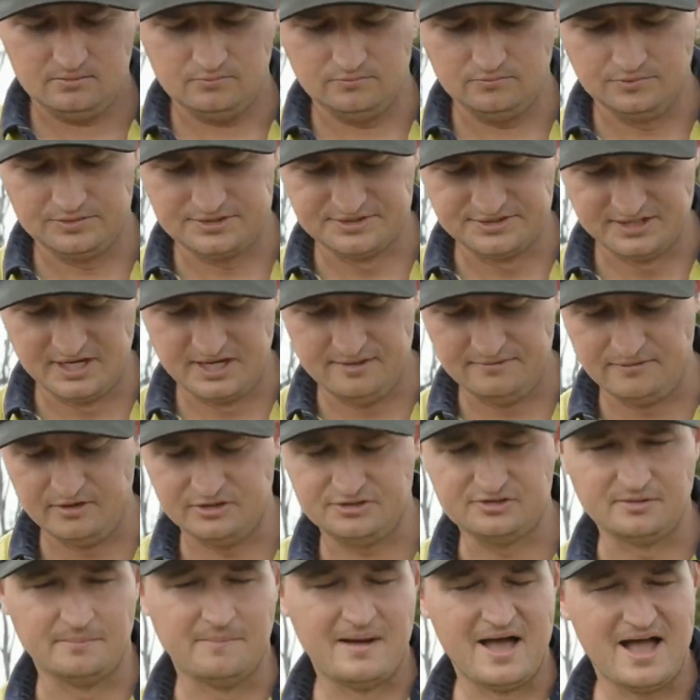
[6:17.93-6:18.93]
receiver
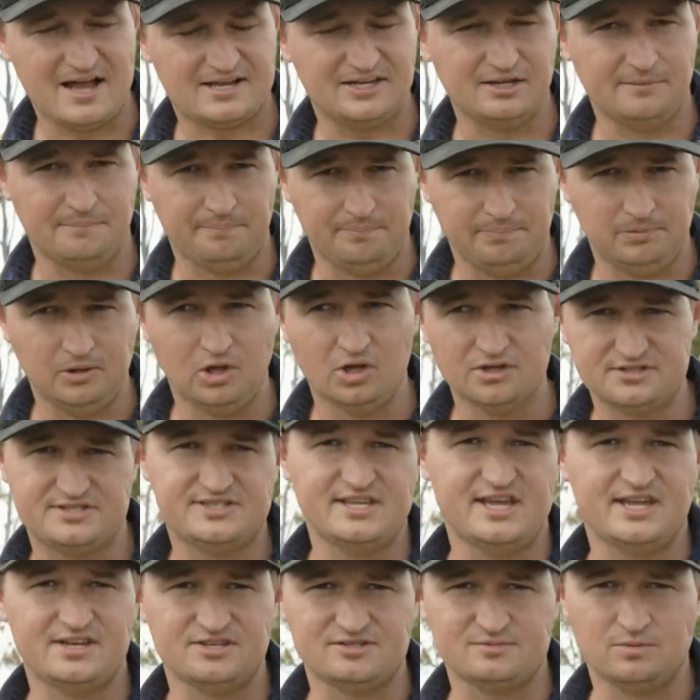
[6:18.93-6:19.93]
to mark your plots
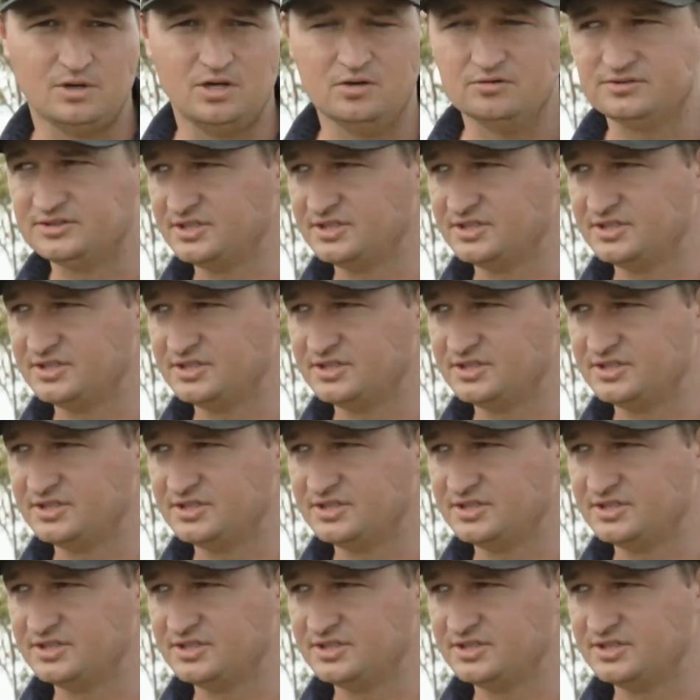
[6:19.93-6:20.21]
out as well.